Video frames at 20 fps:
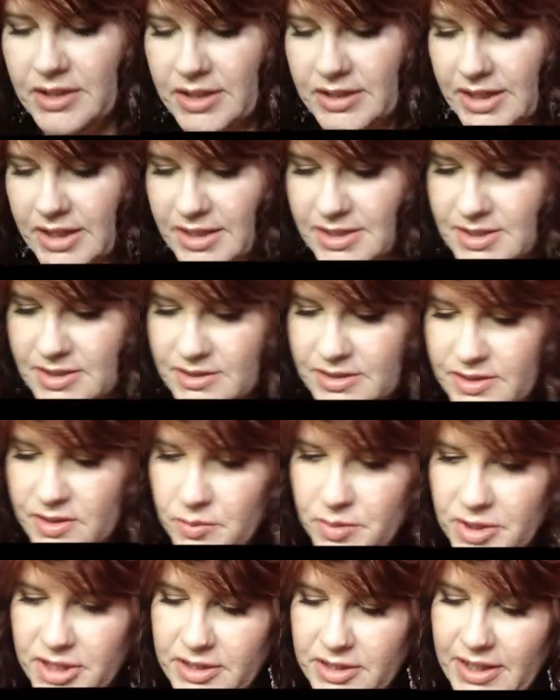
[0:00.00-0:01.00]
that's a little
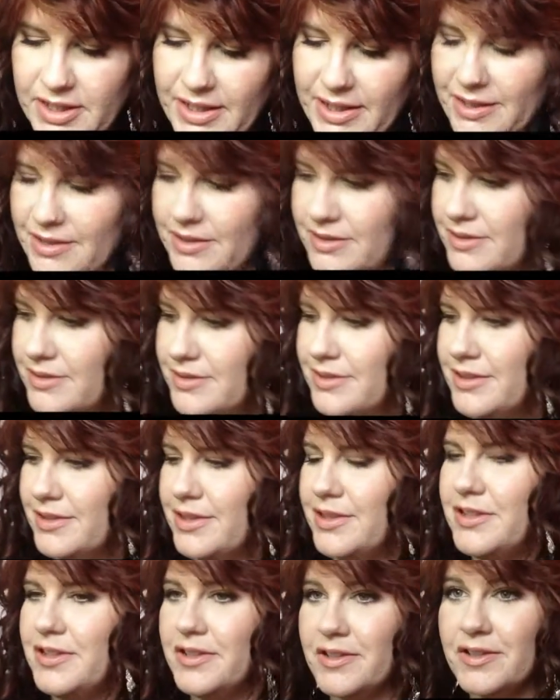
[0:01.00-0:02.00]
bit like,
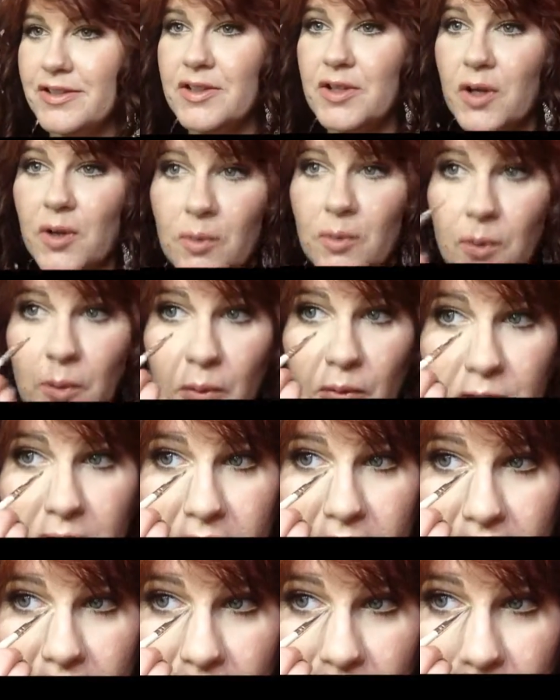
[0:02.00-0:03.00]
you know,
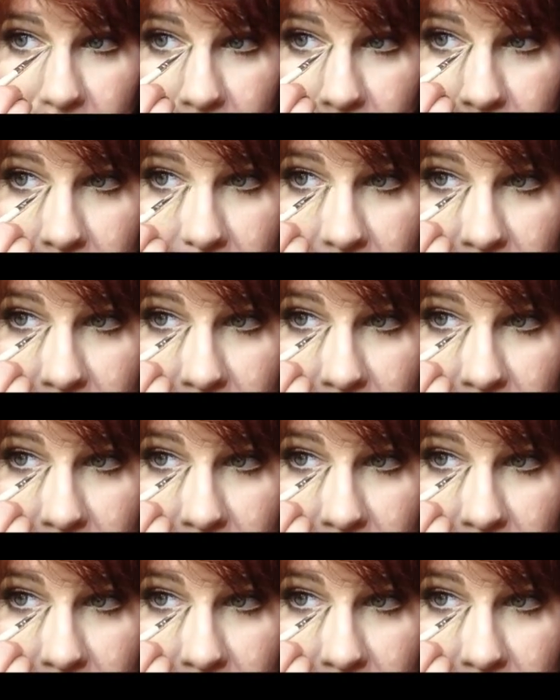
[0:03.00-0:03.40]
overkill.